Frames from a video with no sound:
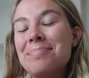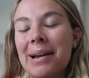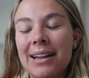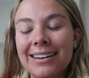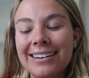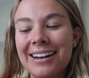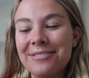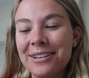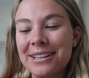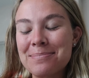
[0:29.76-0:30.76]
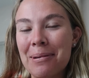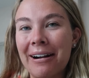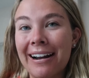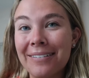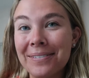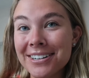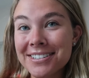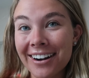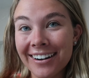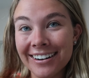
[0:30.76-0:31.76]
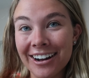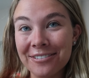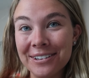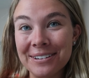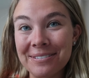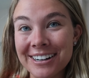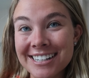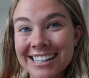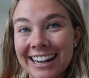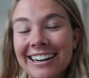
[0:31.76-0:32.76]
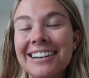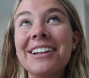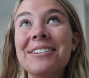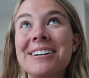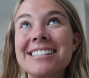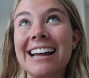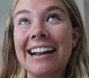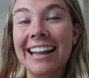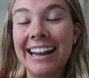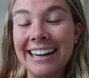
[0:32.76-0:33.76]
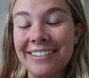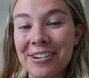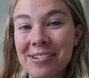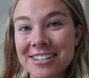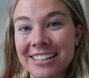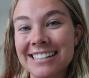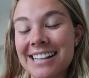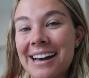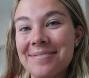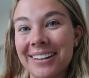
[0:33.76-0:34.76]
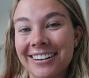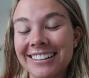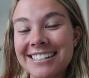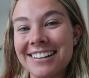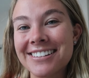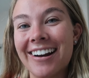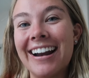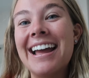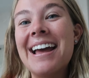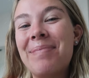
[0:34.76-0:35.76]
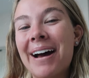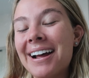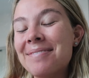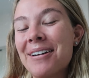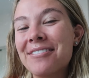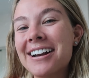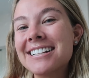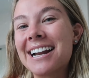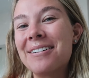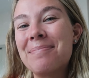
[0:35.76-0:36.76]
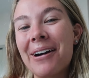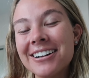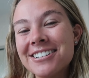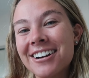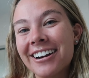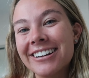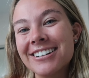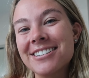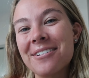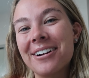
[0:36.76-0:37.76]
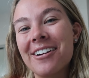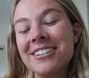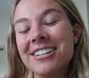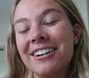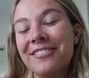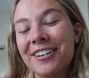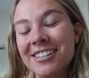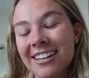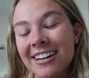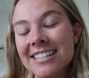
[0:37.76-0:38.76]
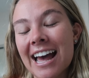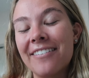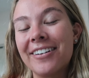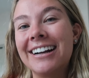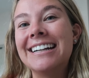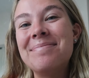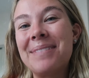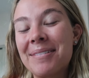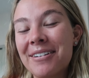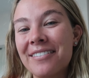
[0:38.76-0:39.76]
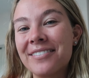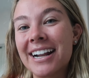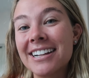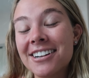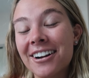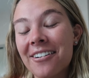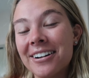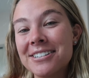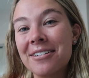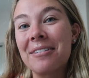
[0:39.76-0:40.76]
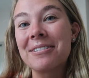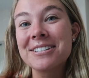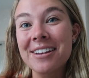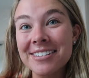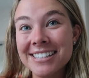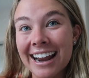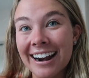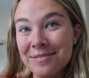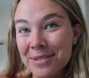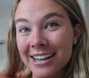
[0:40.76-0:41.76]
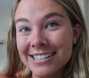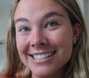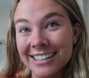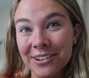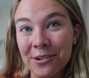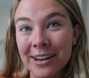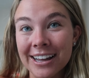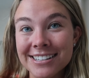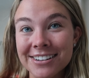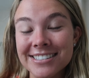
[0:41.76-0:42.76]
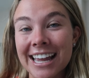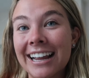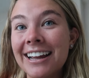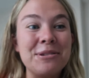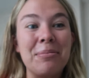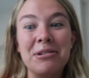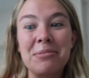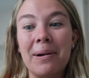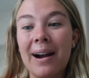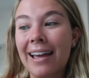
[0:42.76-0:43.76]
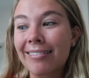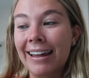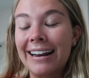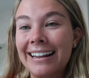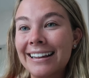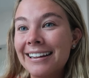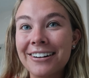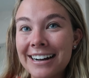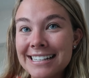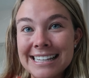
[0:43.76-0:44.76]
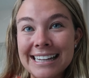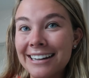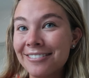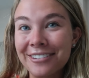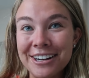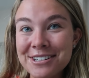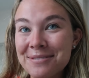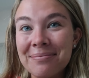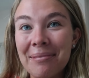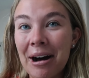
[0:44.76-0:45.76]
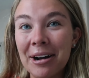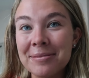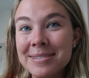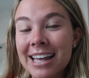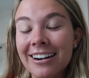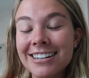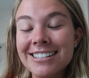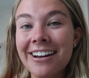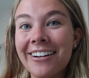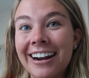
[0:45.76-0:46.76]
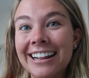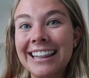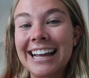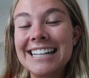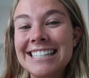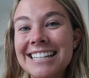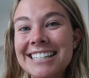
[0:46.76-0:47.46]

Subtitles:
but not for this part. We're starting off with the worst thing. Not the worst thing. Katie, if you're watching this, I'm literally so sorry. But my friend is now a bar instructor, so we're going to her first class ever. Me and my friend Vanessa are going to it. We're so scared because it's in La Jolla, so it's like super duper athletic, crazy, rich moms that are so good at this.